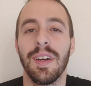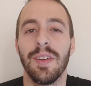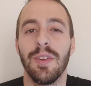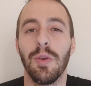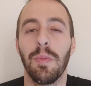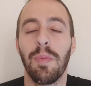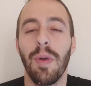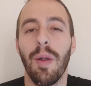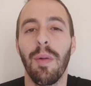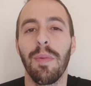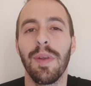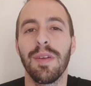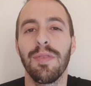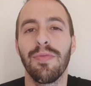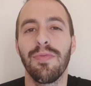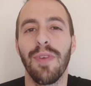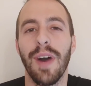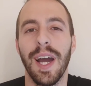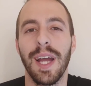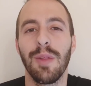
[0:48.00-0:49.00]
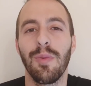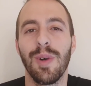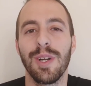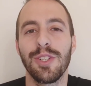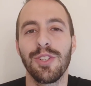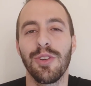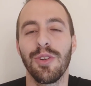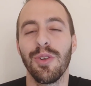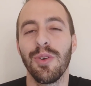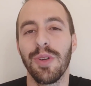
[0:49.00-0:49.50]
you probably find
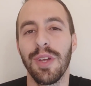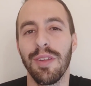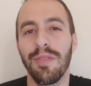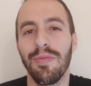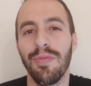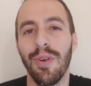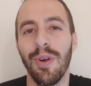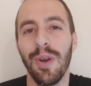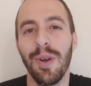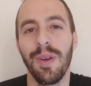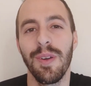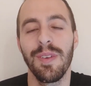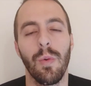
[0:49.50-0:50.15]
what you're looking for?